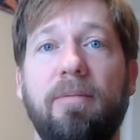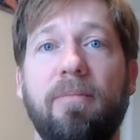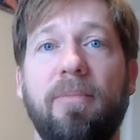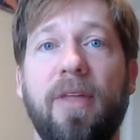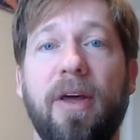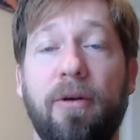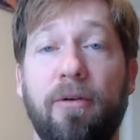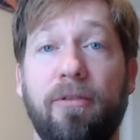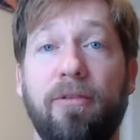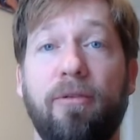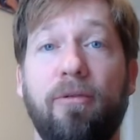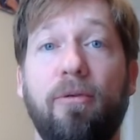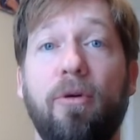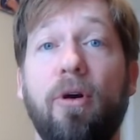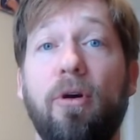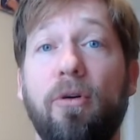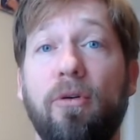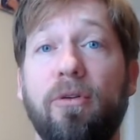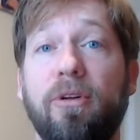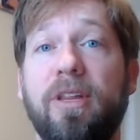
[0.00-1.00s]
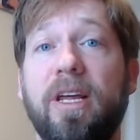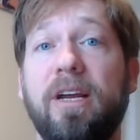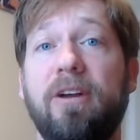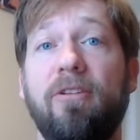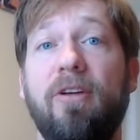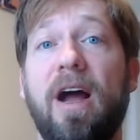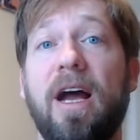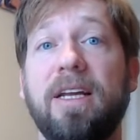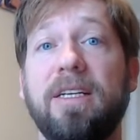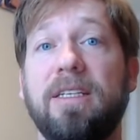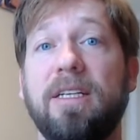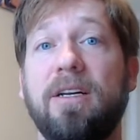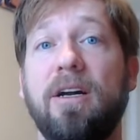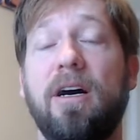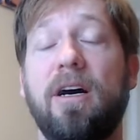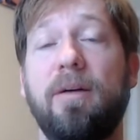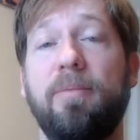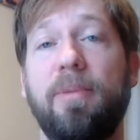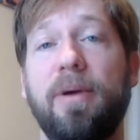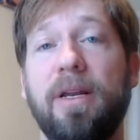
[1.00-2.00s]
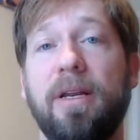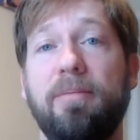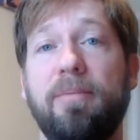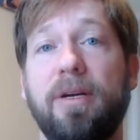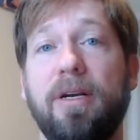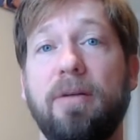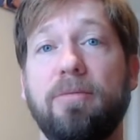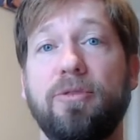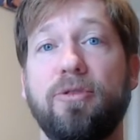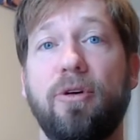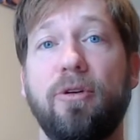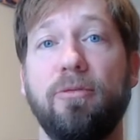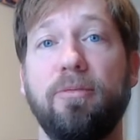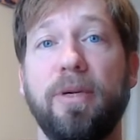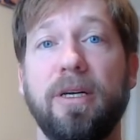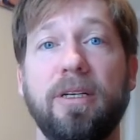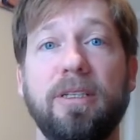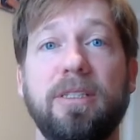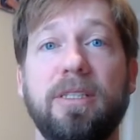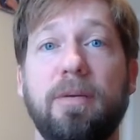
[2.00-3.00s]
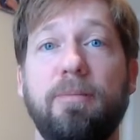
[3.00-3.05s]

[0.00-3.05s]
the road, they grind it up and it becomes road millings.